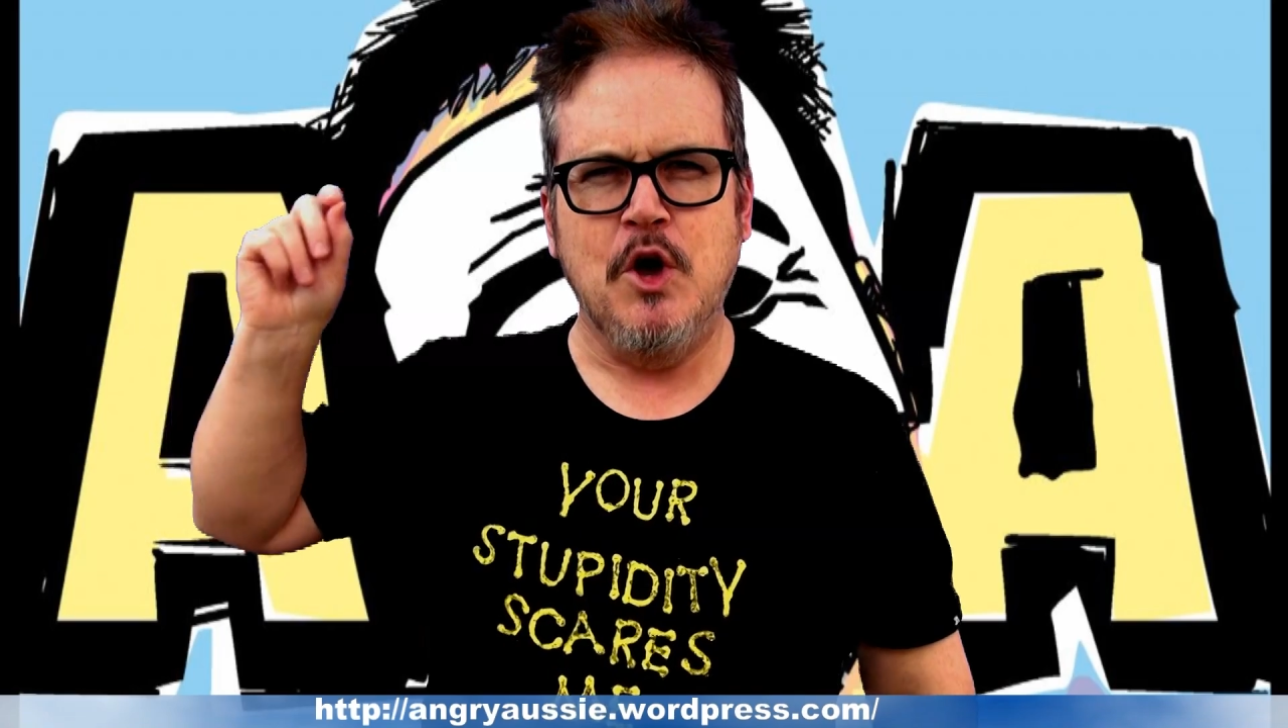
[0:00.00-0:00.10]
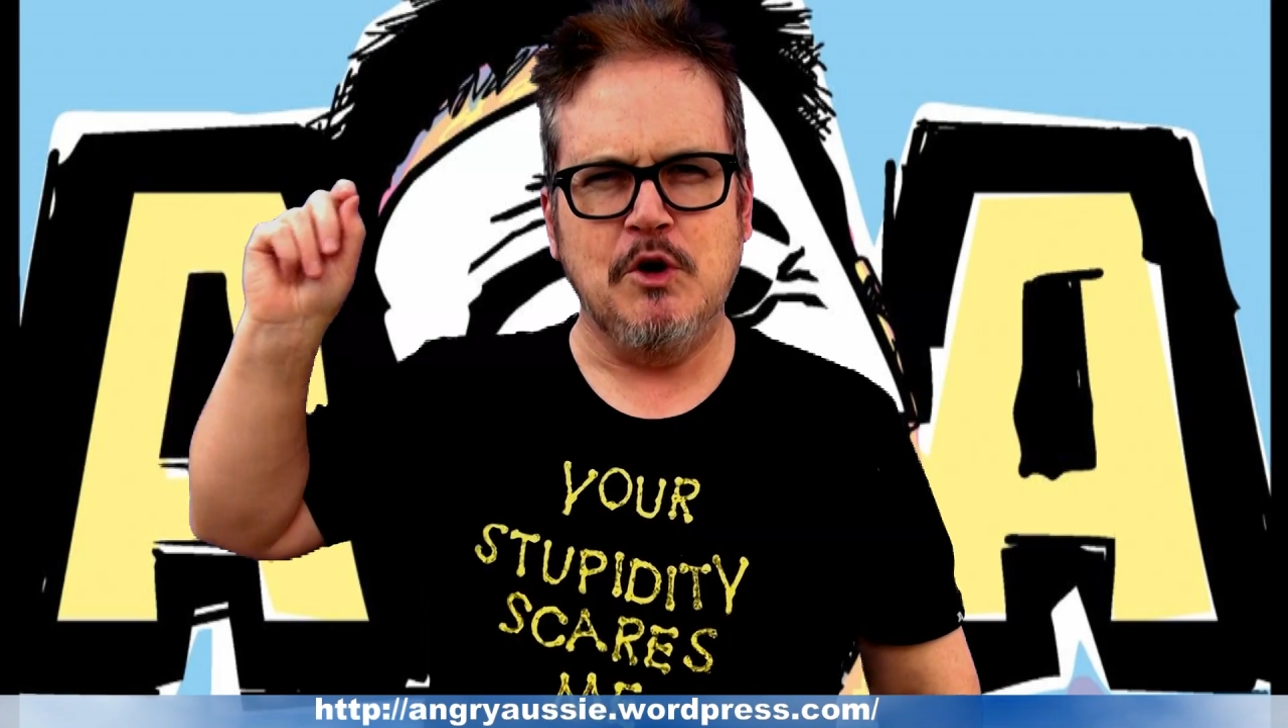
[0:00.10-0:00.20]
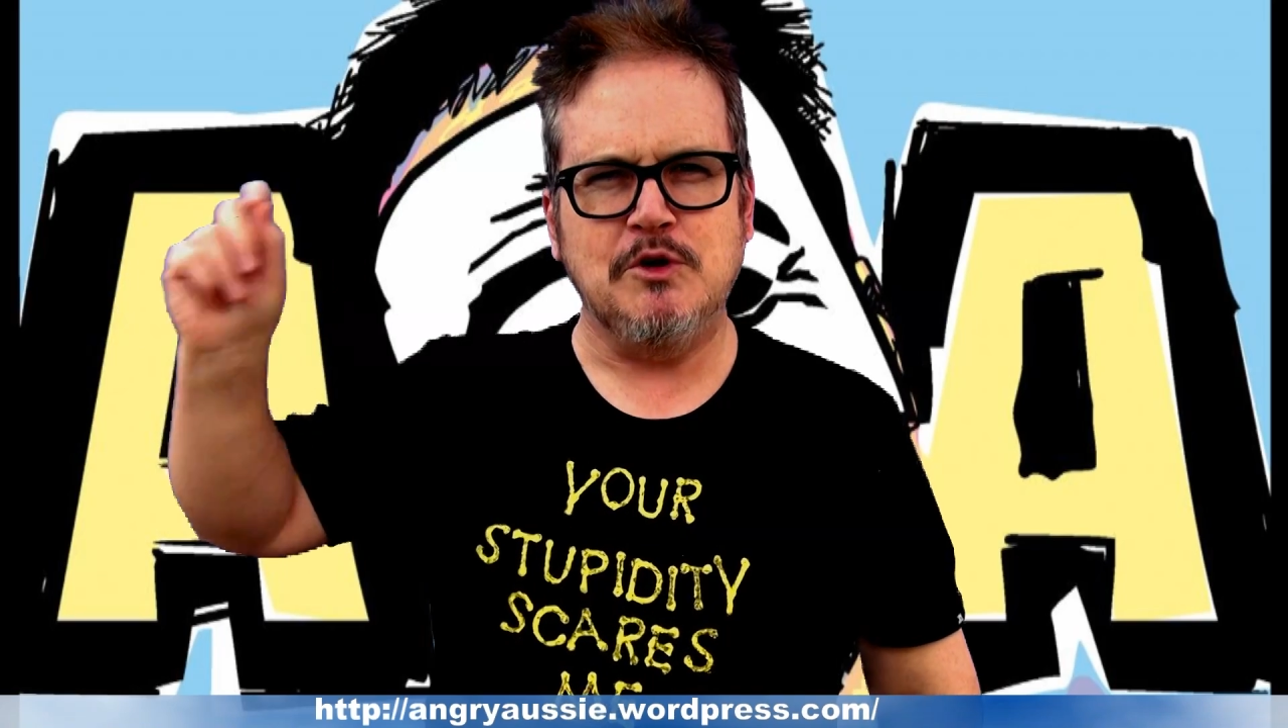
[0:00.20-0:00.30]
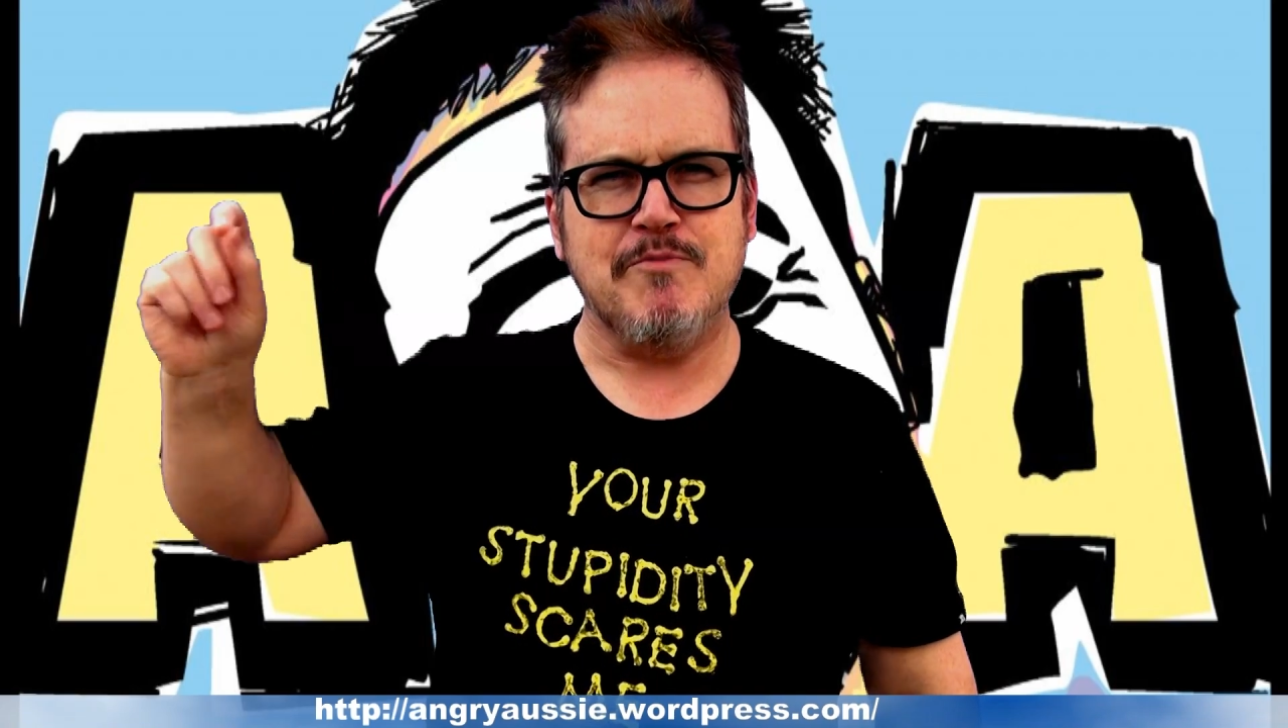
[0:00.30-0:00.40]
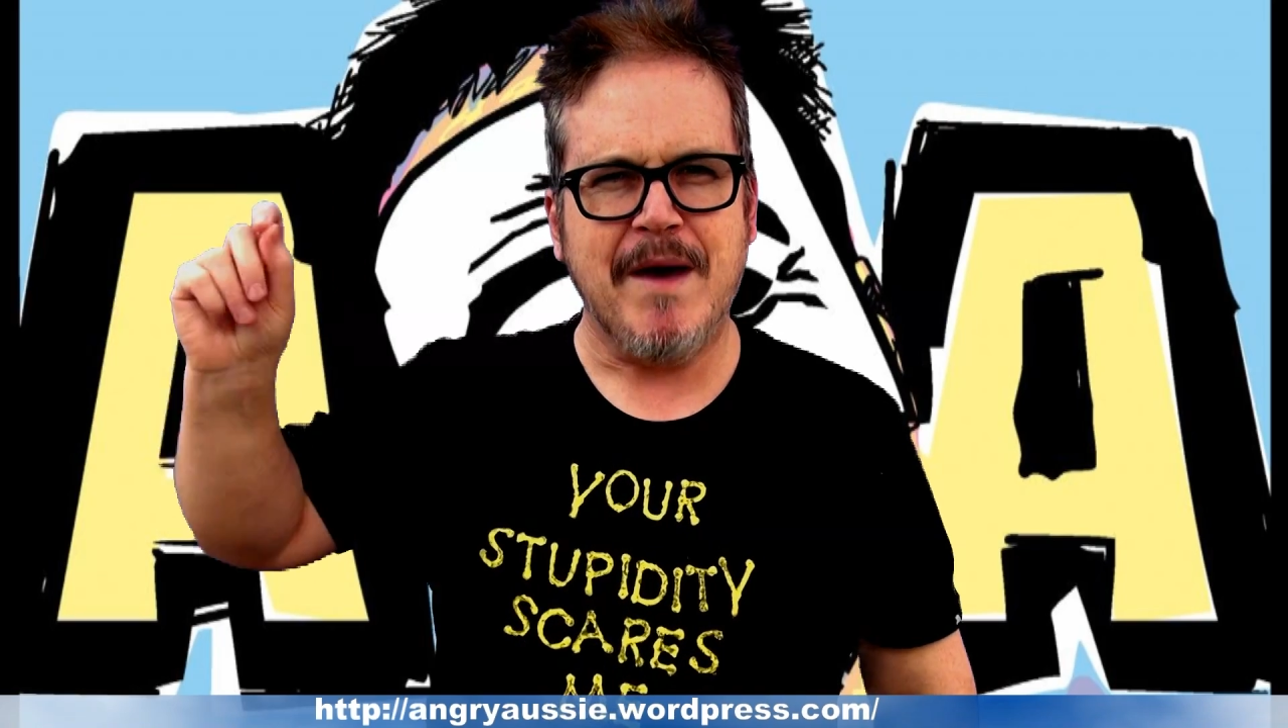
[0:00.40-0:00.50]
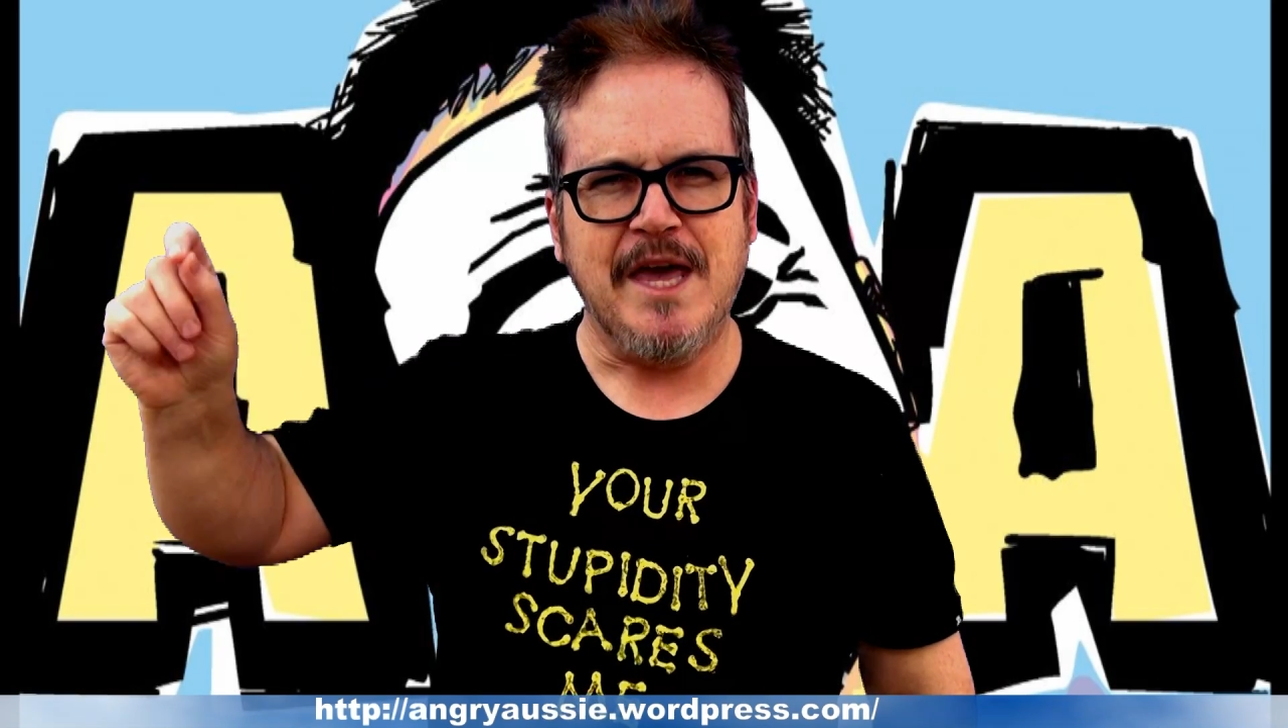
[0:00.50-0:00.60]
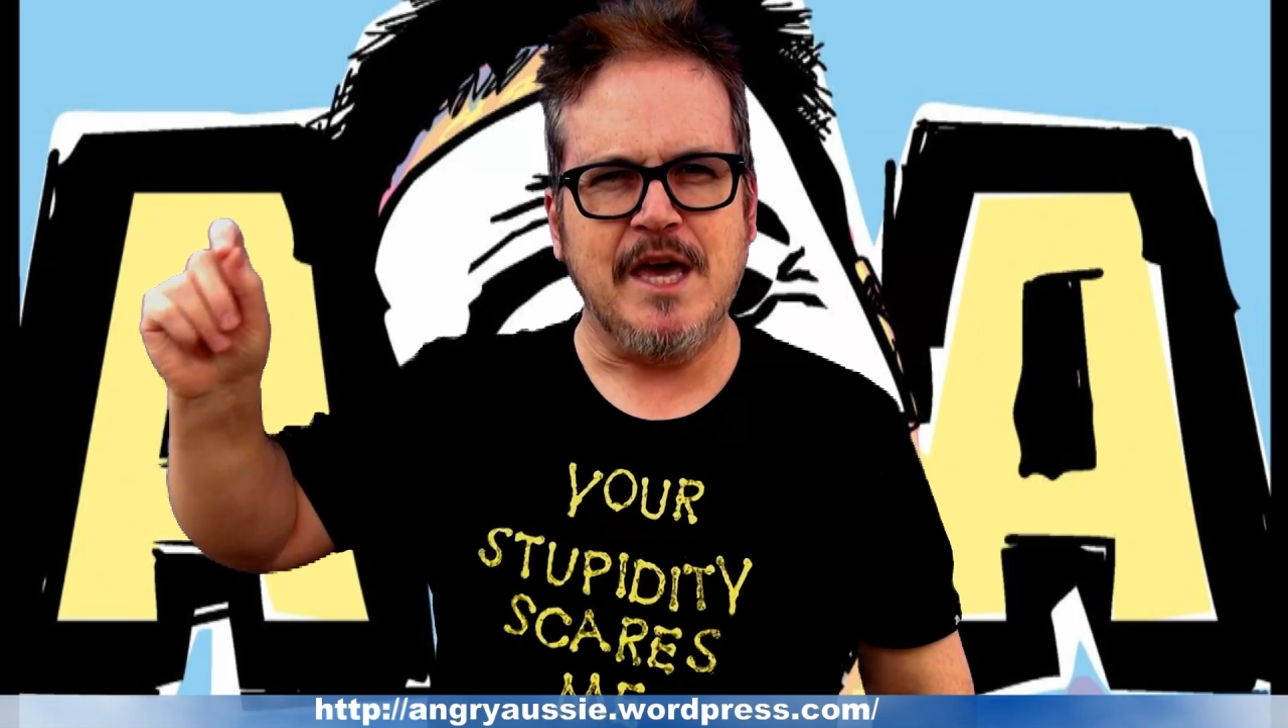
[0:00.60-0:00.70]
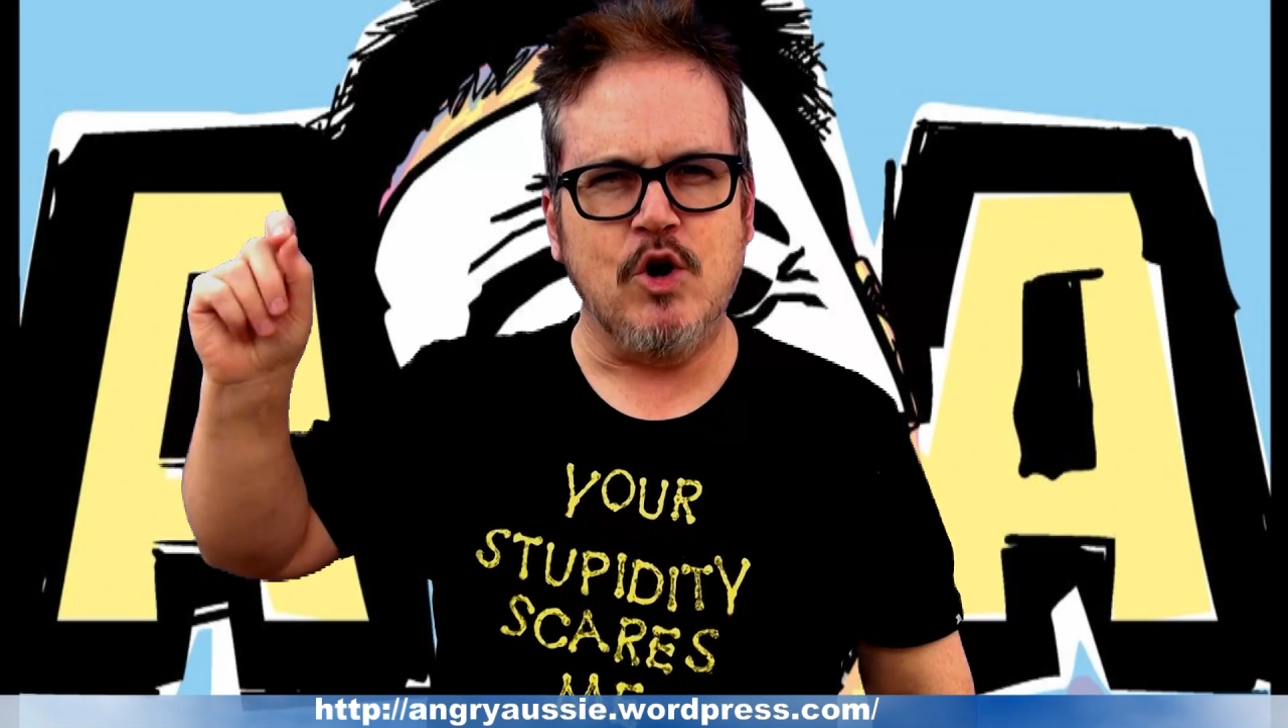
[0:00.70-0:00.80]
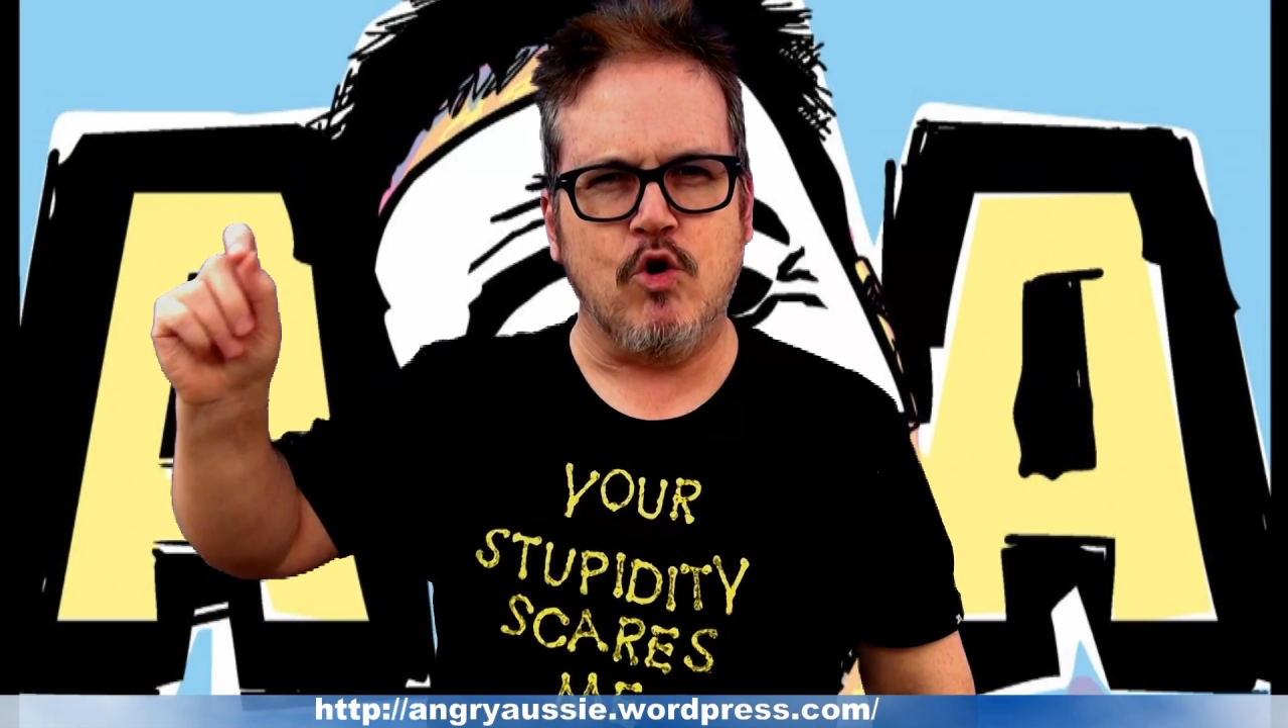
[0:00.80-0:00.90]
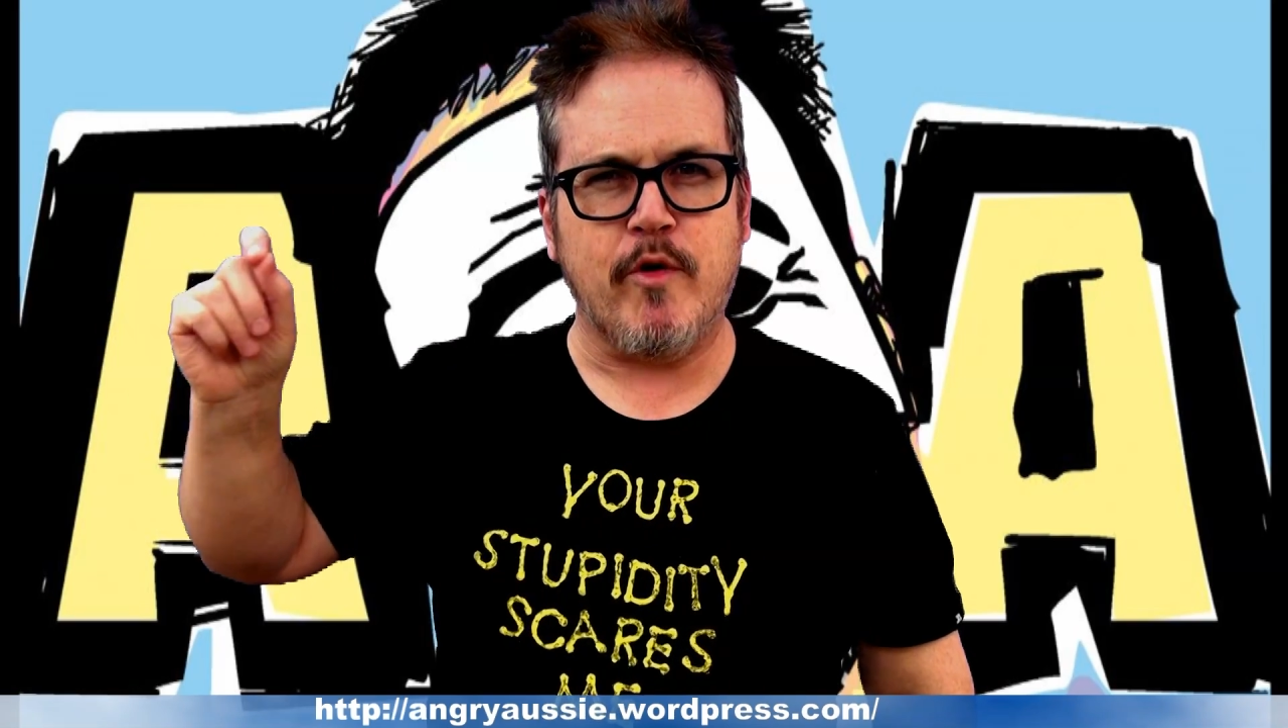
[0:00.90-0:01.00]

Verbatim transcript: who's making all